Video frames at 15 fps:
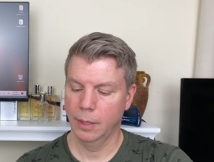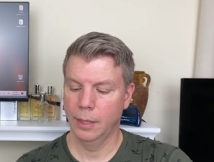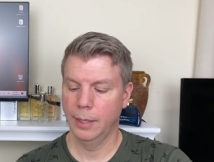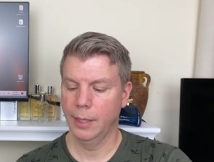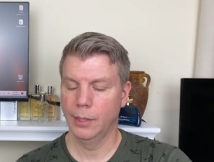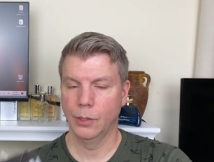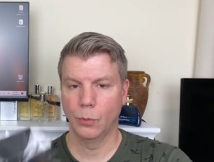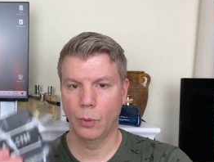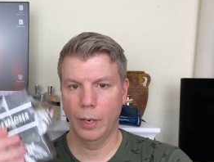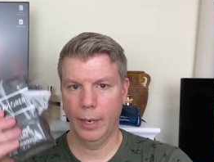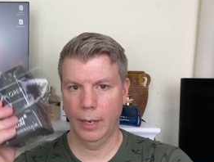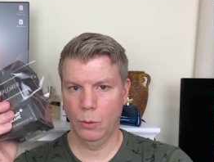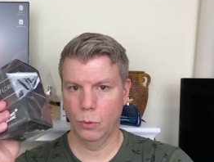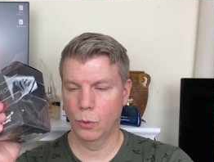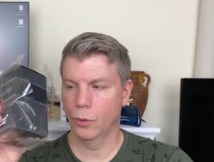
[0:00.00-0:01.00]
and that is where
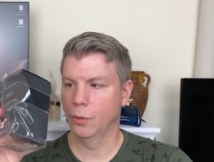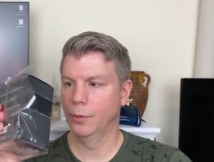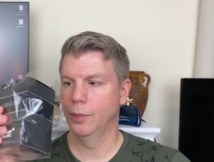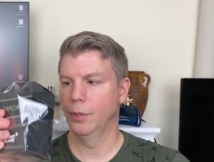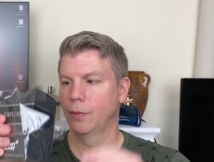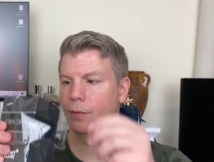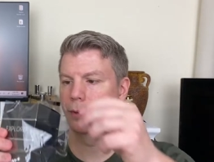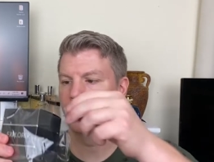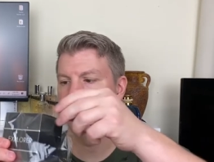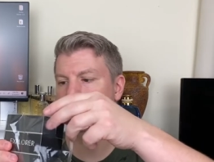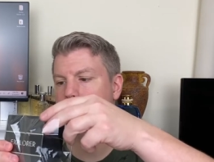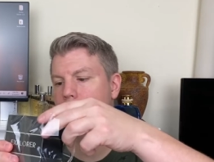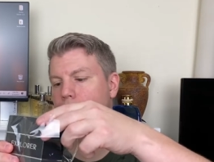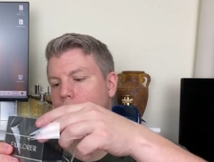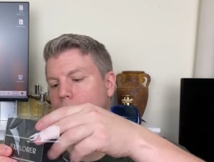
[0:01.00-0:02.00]
I ordered this
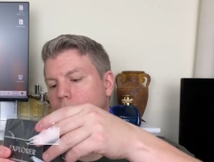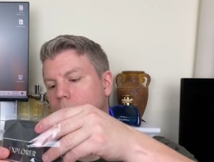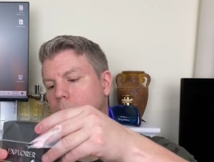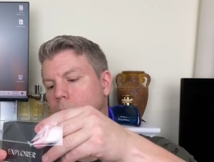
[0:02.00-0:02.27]
from. So